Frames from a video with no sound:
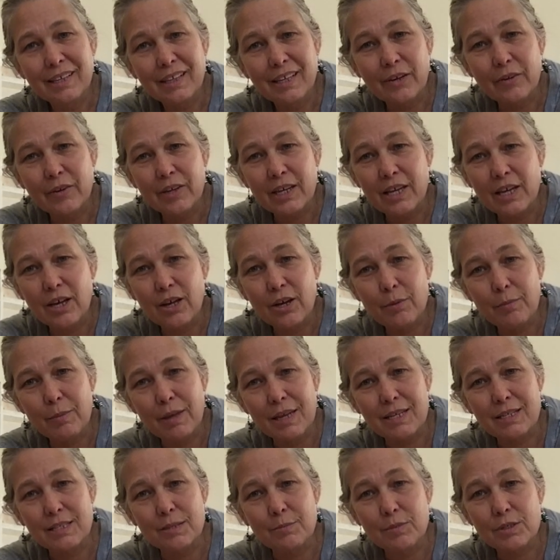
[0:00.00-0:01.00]
there we go,
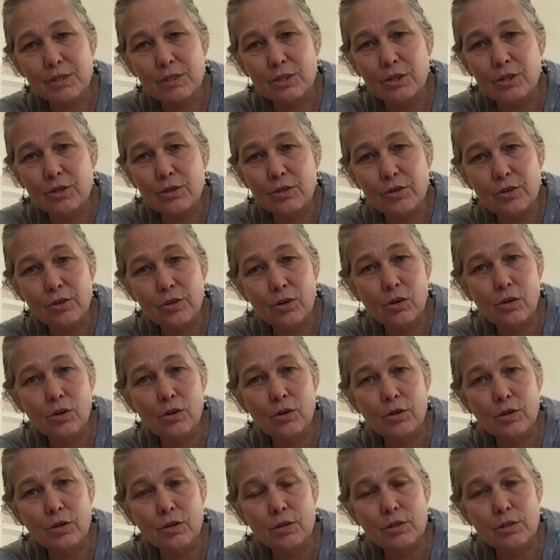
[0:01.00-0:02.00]
make some
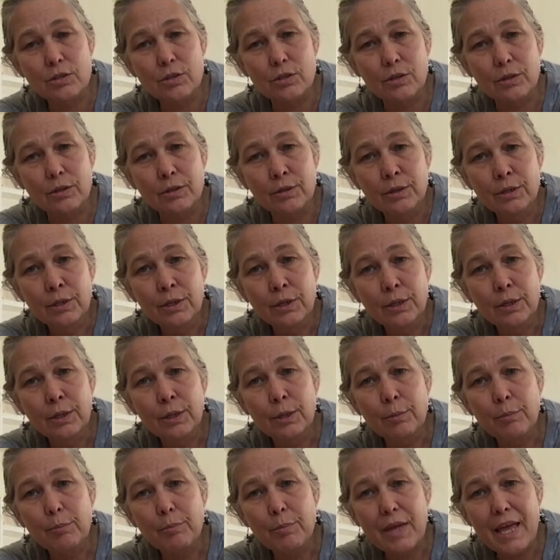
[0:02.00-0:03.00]
circles or
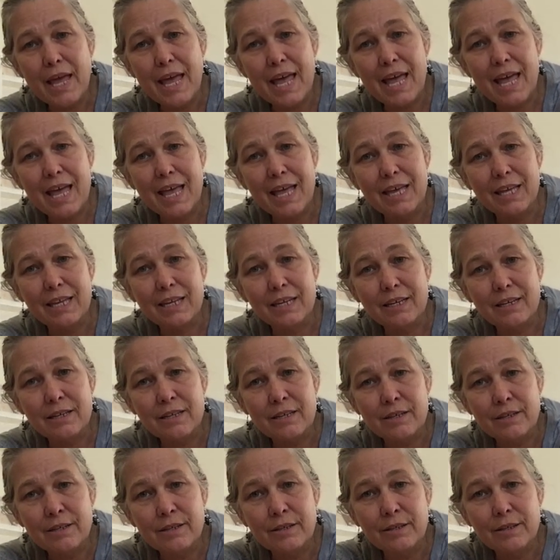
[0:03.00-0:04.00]

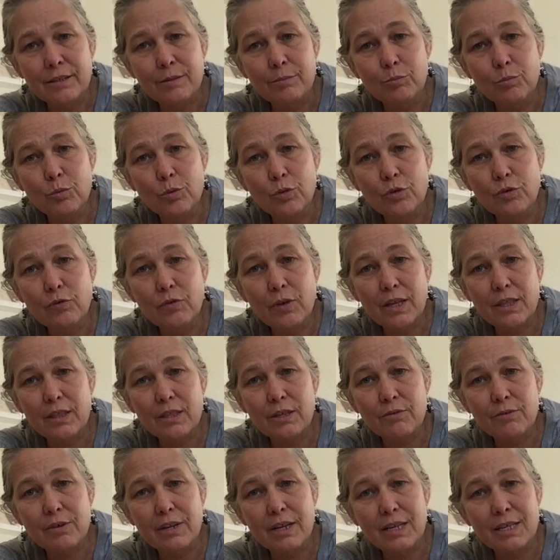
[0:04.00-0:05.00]
bend, move at
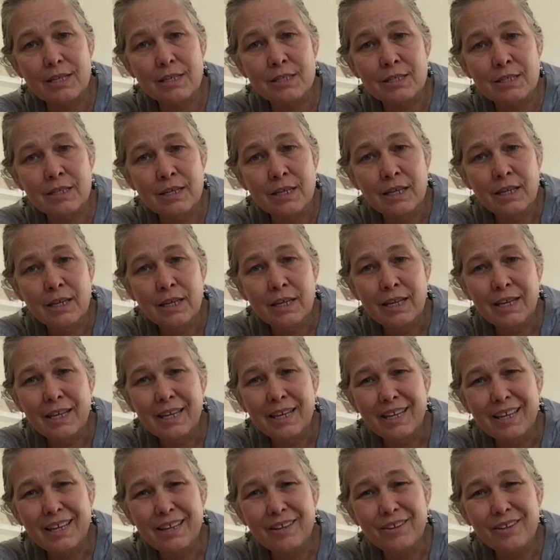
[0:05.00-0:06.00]
the wrist,
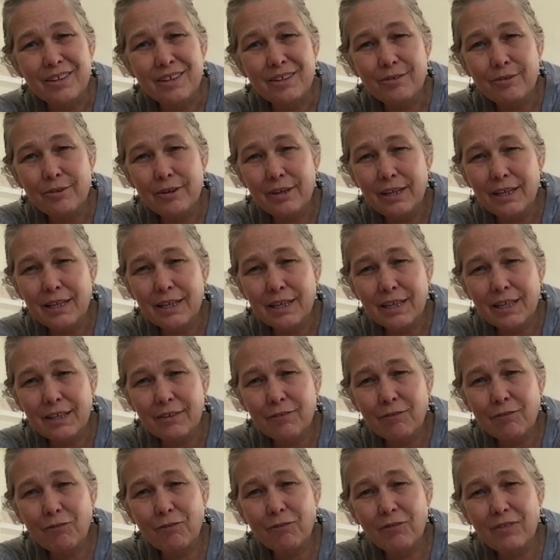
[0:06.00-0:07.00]
and you can
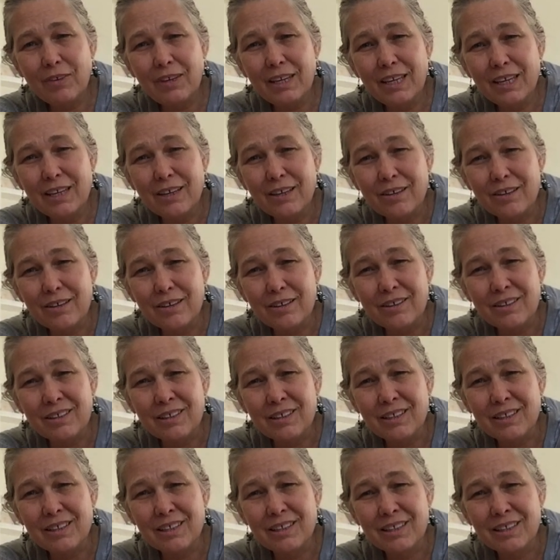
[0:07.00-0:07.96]
really feel